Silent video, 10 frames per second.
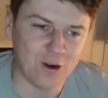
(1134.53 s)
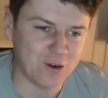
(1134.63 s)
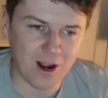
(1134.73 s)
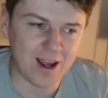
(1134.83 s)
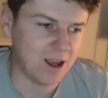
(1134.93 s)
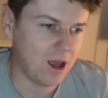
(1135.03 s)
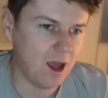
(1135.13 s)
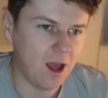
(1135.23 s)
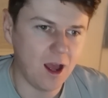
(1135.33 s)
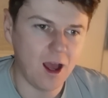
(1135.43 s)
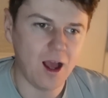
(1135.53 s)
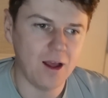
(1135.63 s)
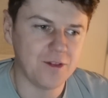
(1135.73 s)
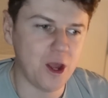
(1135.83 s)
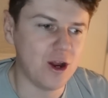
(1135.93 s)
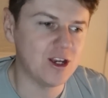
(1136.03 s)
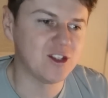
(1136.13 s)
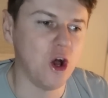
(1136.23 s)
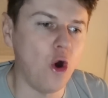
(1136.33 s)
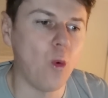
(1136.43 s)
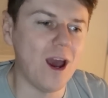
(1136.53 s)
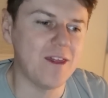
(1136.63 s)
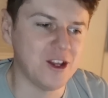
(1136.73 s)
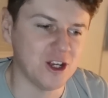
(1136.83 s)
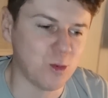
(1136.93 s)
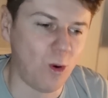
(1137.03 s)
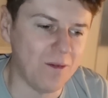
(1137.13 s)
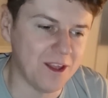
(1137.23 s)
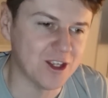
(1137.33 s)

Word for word: crazy. There is no way they just won